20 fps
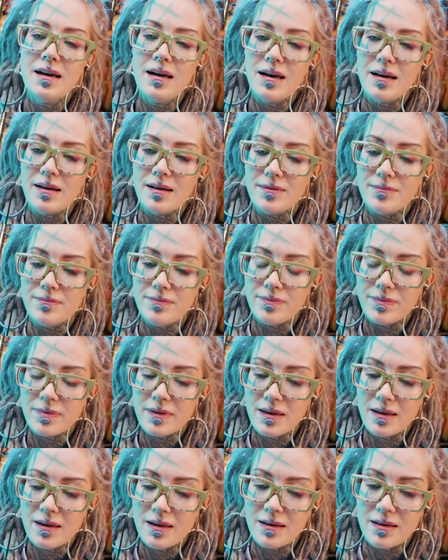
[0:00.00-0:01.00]
in
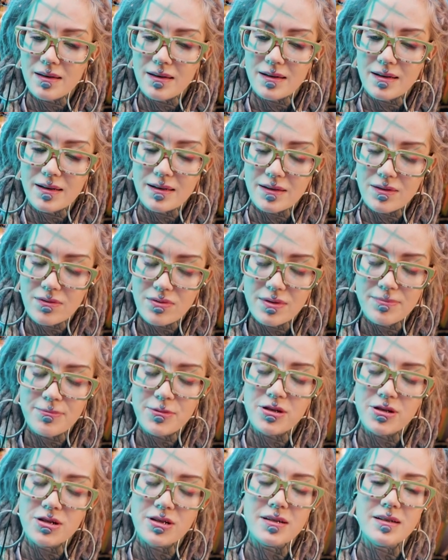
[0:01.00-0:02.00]
the
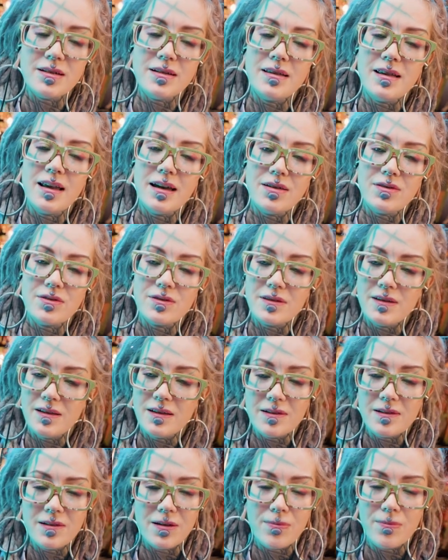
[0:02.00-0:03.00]
description, then you see
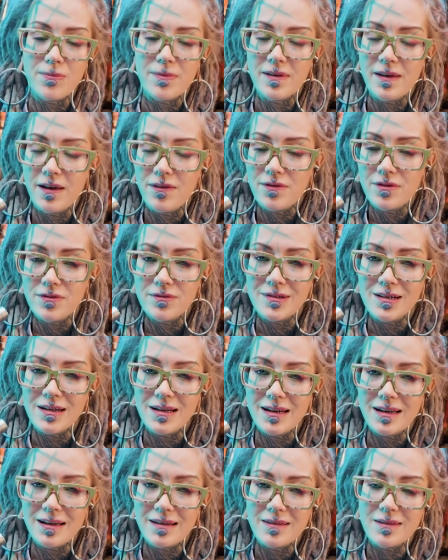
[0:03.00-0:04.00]
several
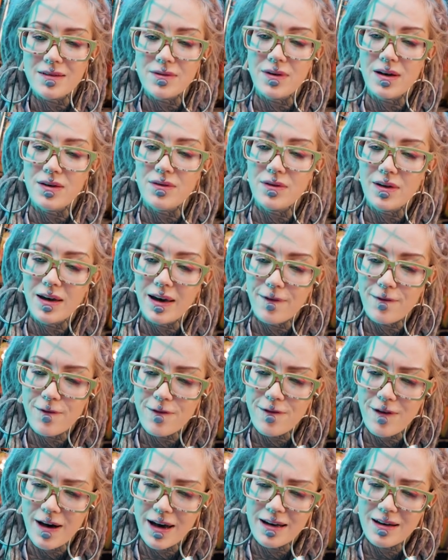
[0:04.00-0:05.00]
links where you can
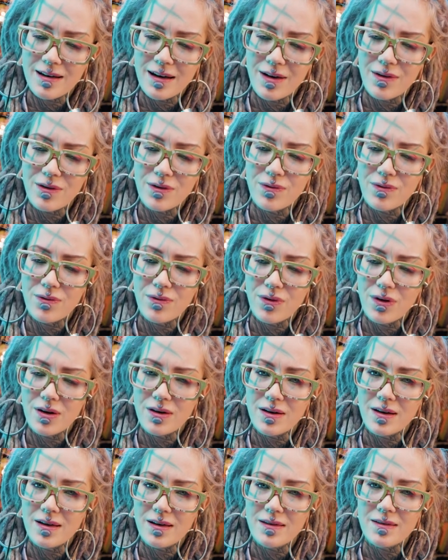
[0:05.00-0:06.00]
find out
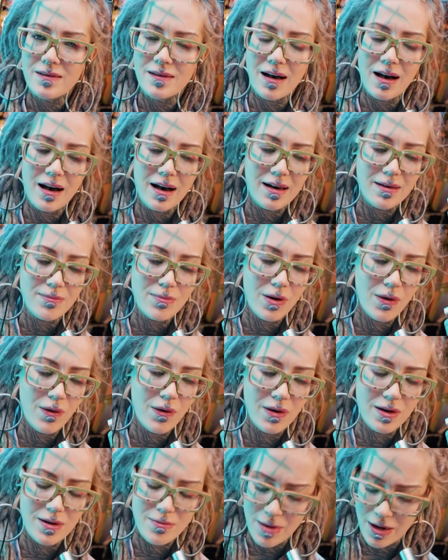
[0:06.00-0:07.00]
what is the hype
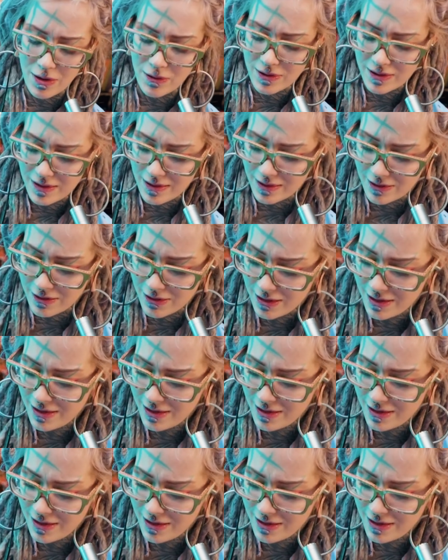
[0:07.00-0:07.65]
all about here.